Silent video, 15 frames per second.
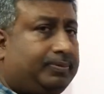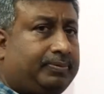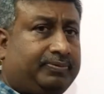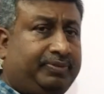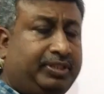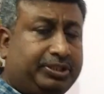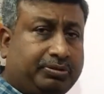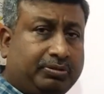
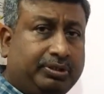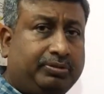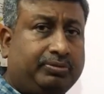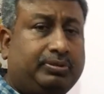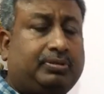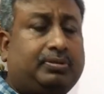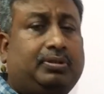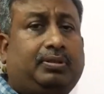we should
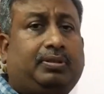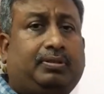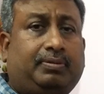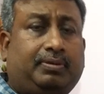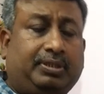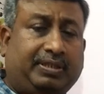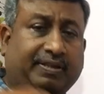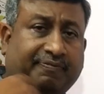use
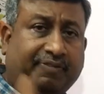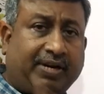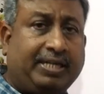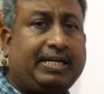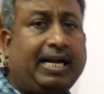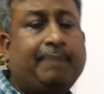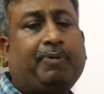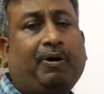different
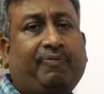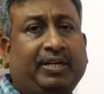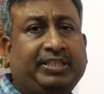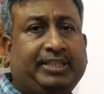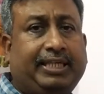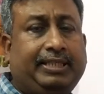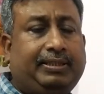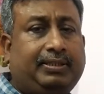type of
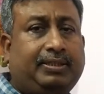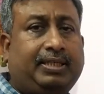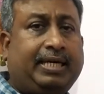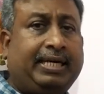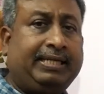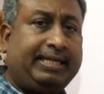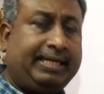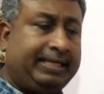agent
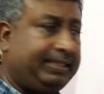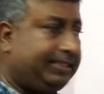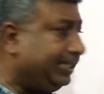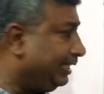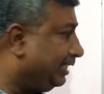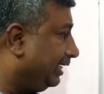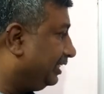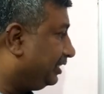and
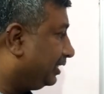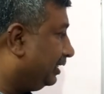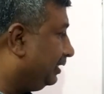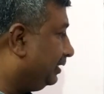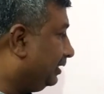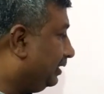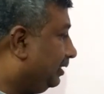integration,